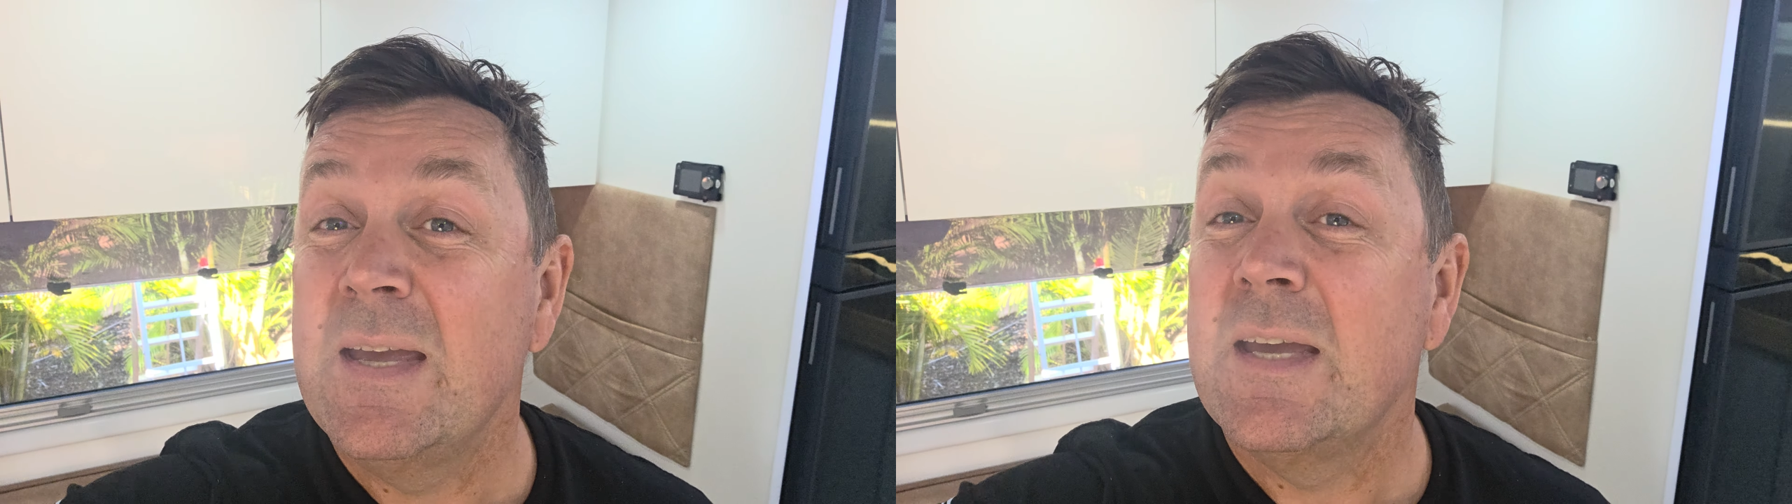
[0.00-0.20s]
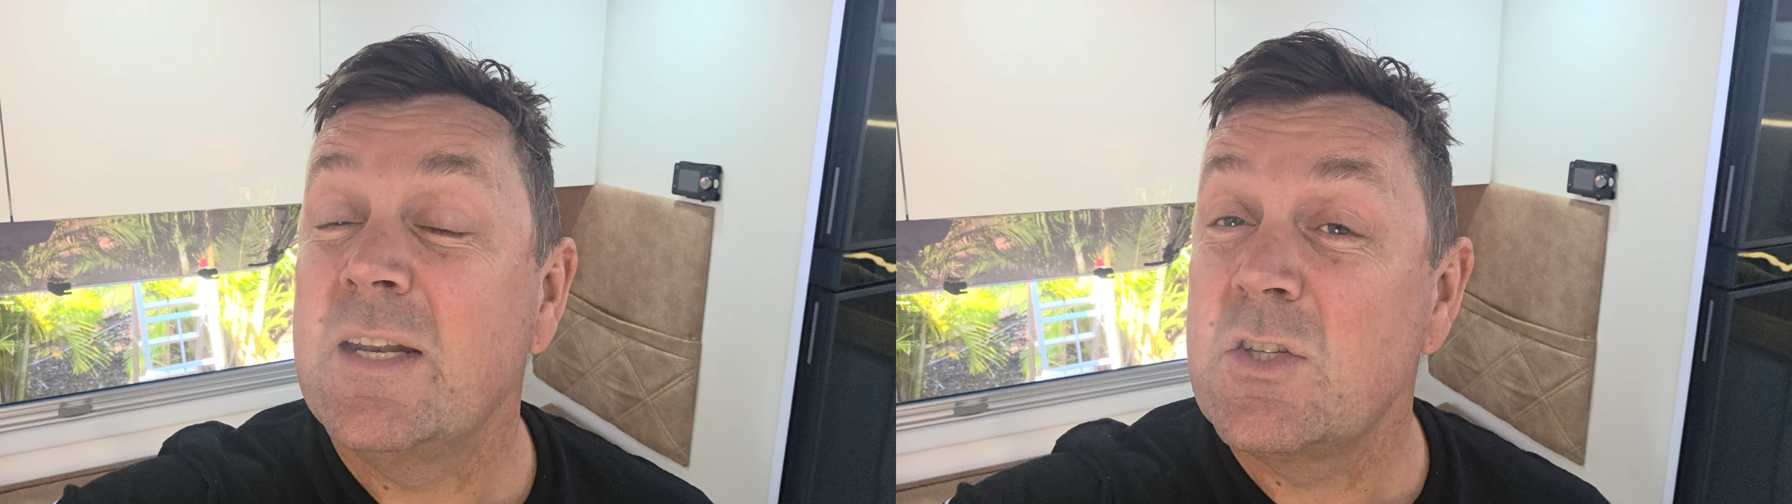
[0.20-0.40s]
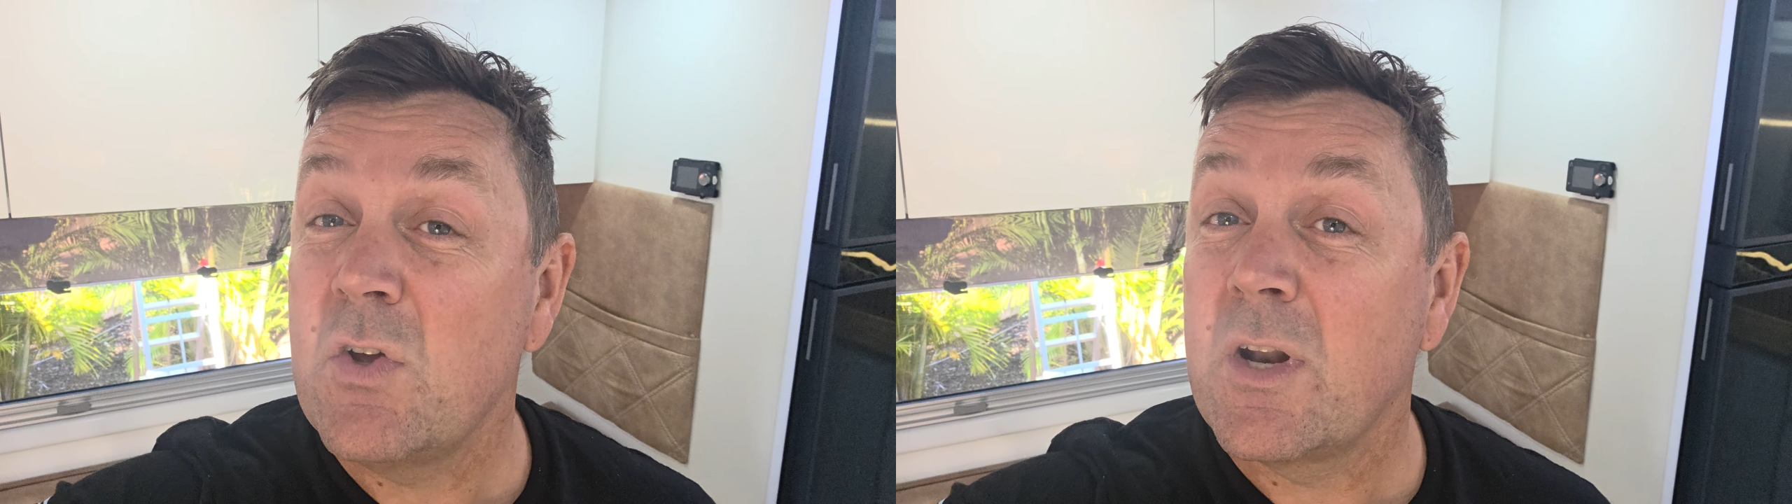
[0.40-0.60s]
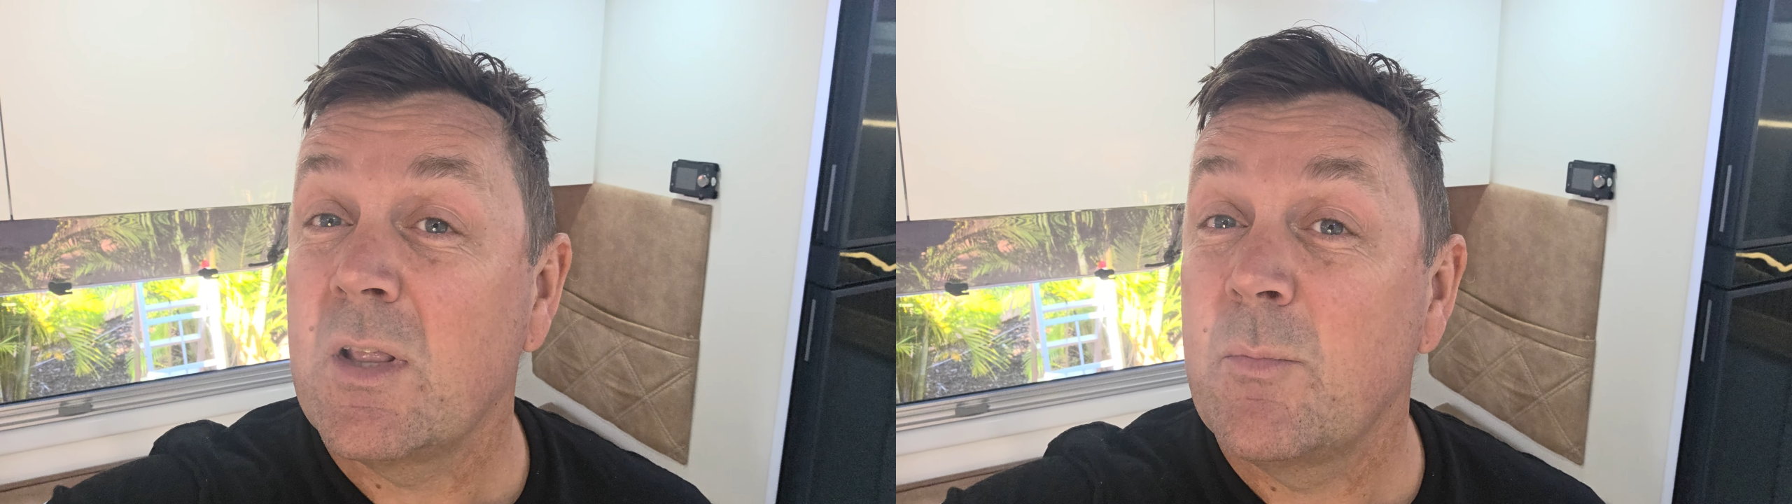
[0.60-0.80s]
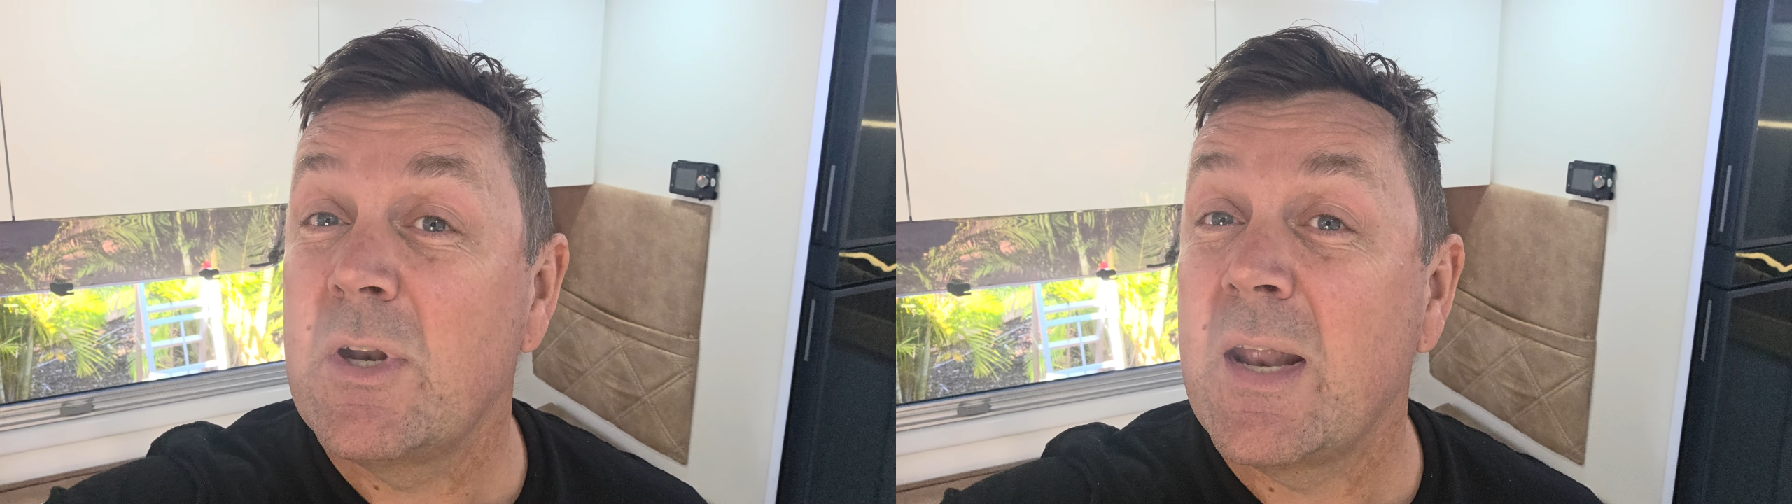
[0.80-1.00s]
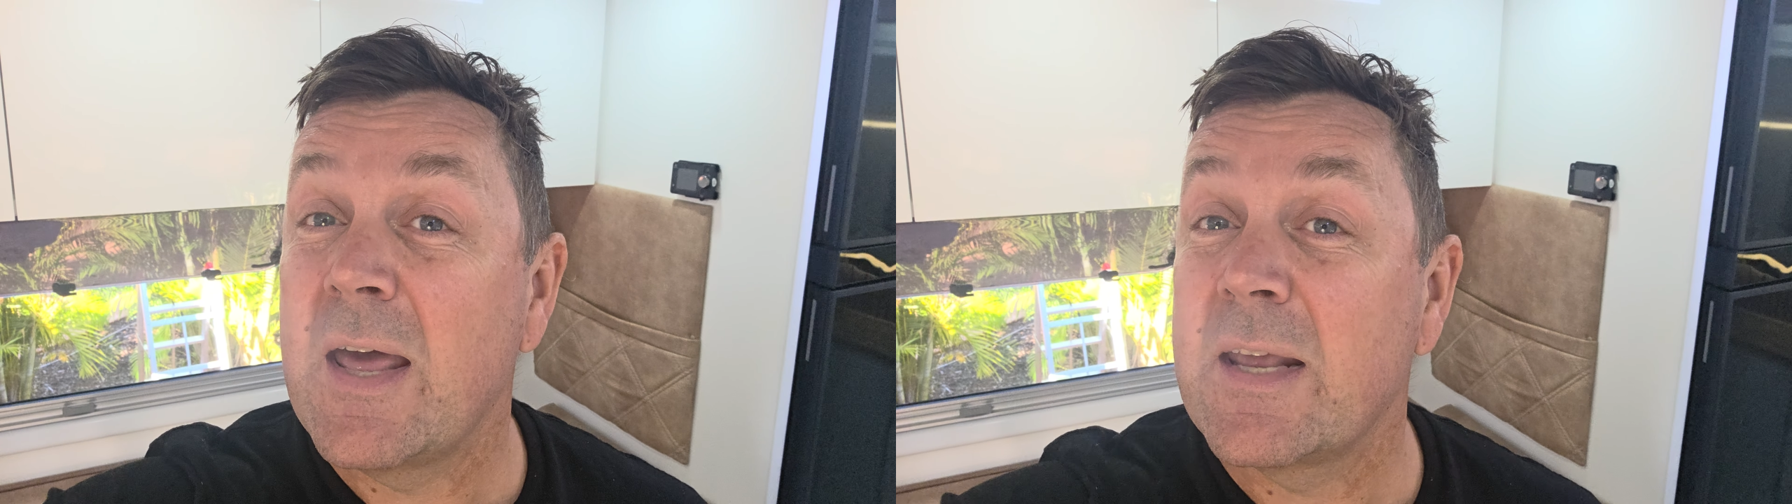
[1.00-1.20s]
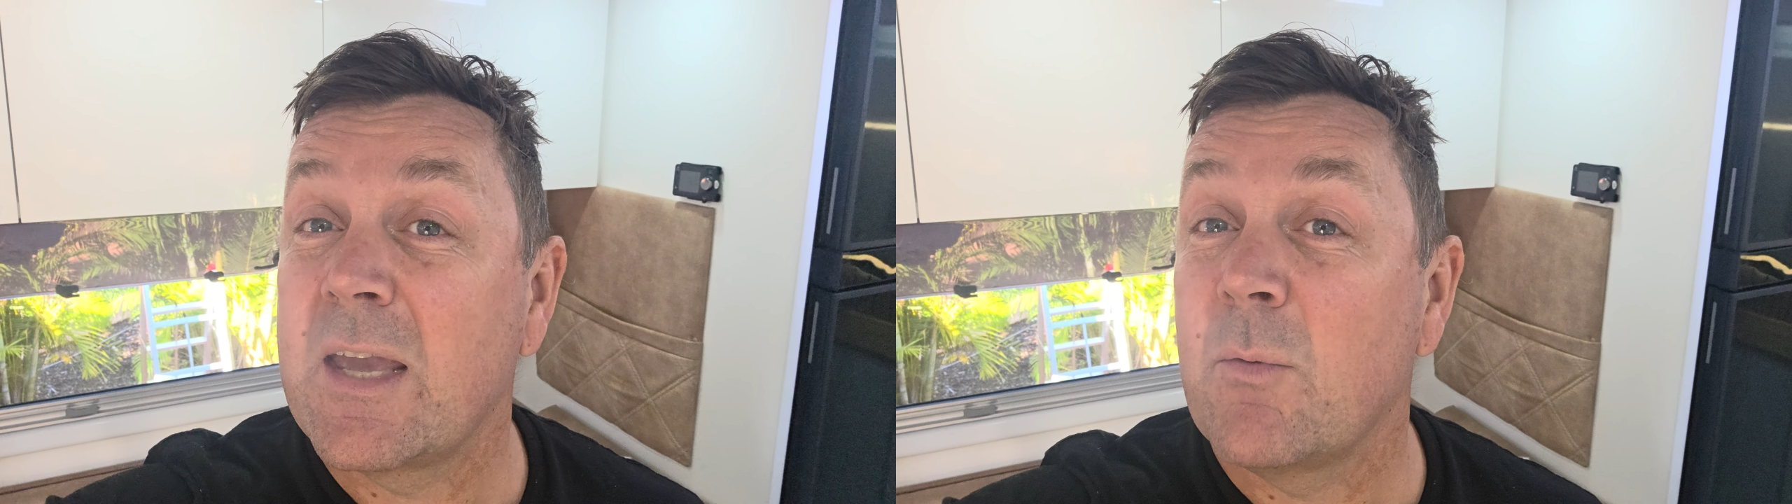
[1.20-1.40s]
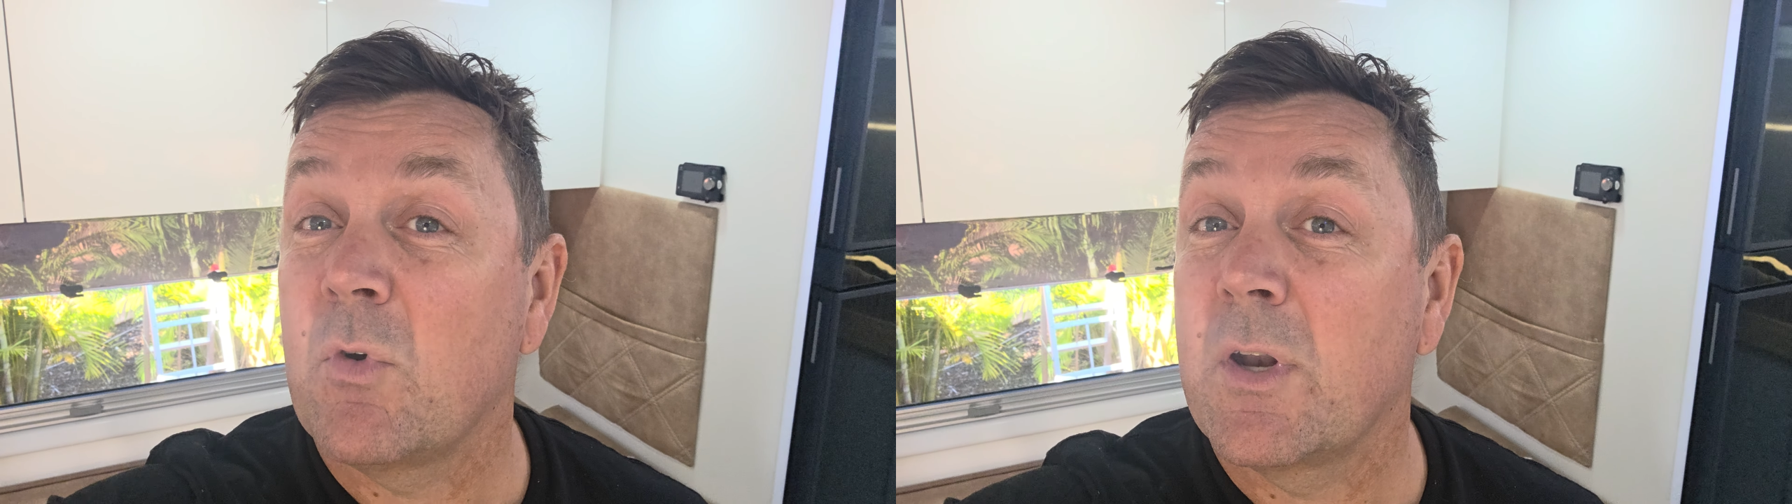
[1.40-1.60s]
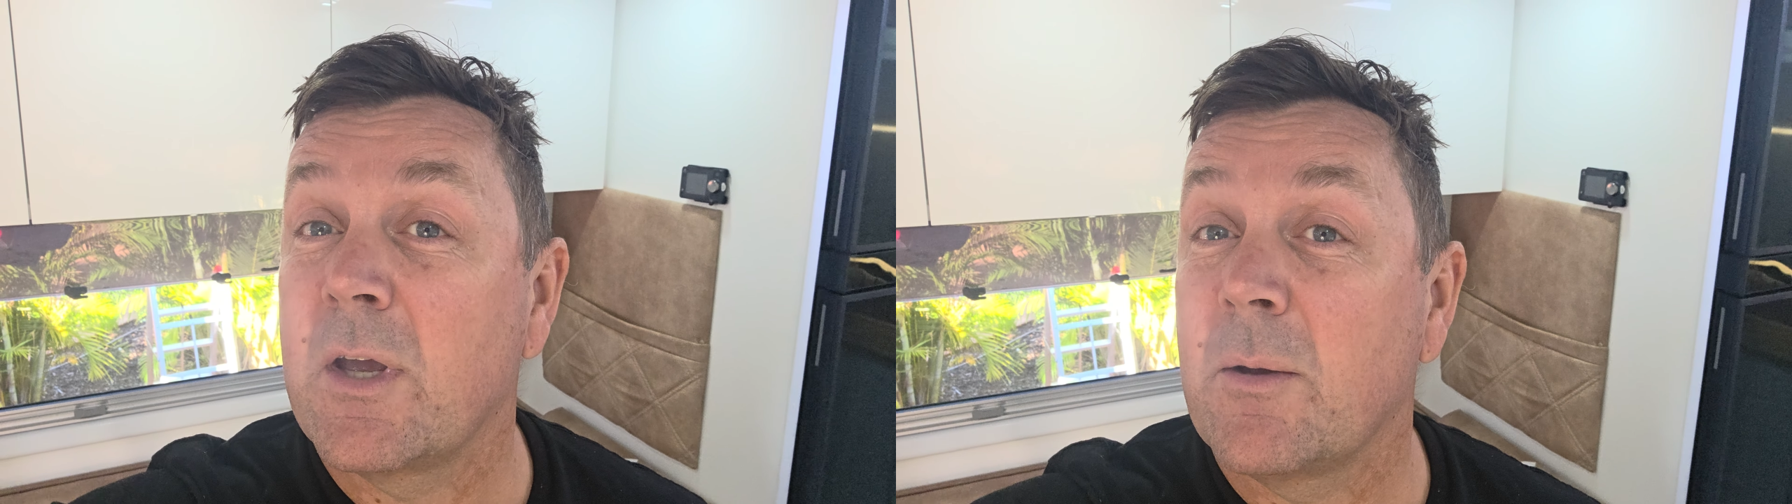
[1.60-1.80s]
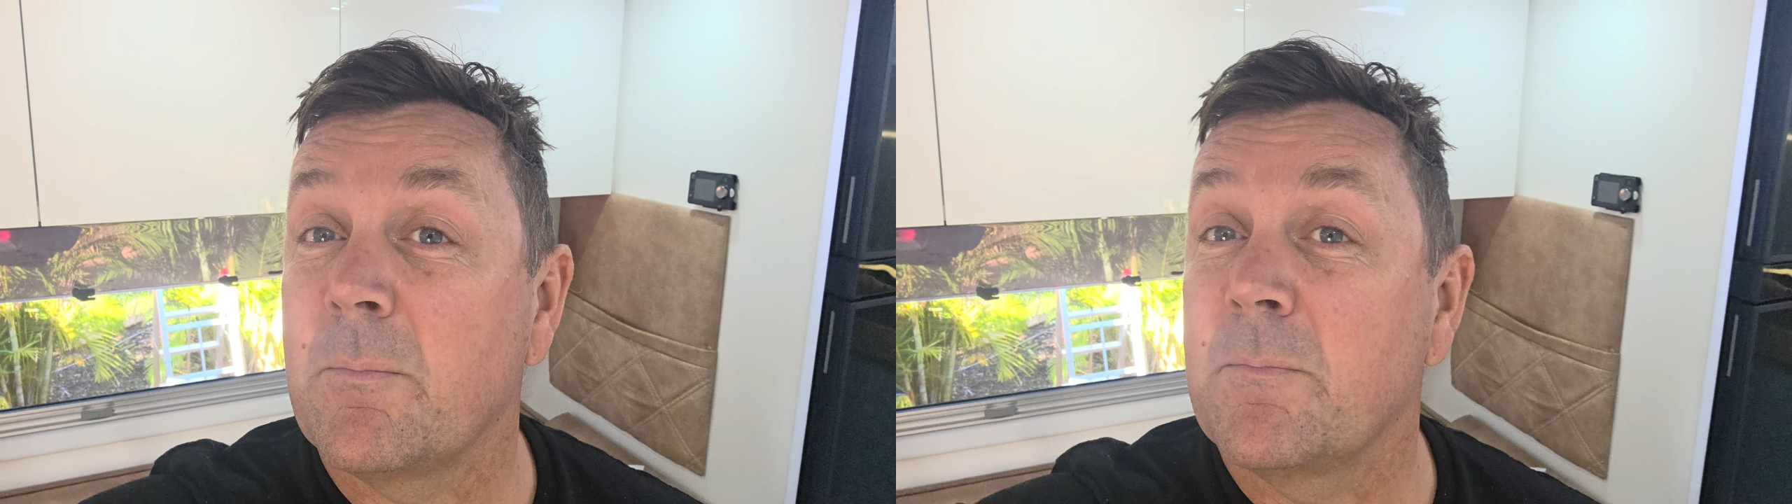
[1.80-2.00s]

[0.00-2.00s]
it is not unlimited and it can run out.